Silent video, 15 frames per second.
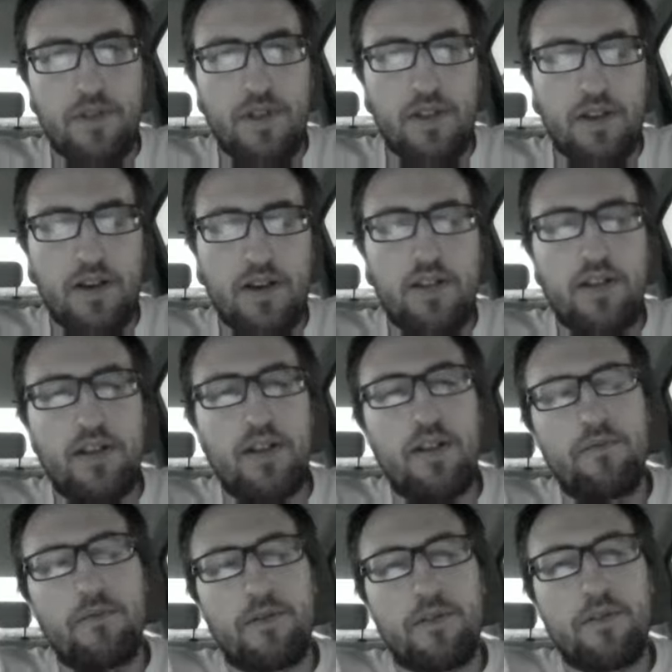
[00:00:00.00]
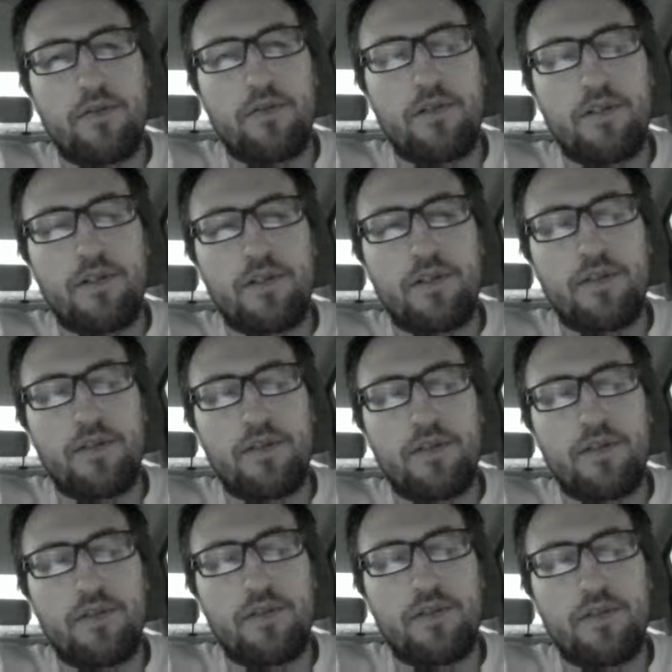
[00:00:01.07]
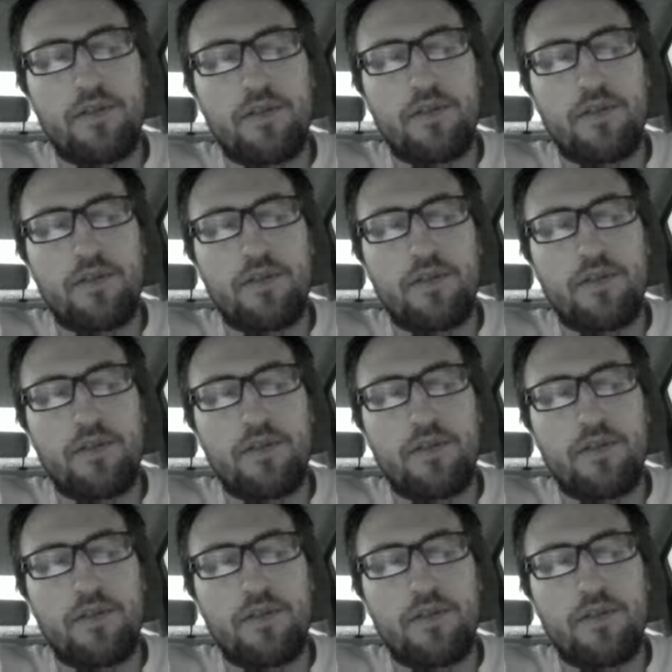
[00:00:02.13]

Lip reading: then we're going to